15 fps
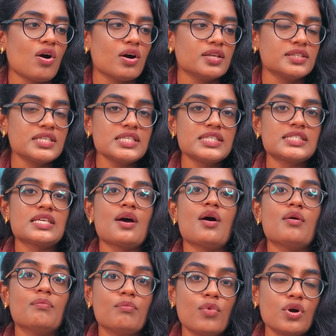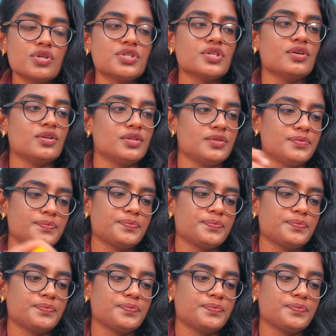on this module.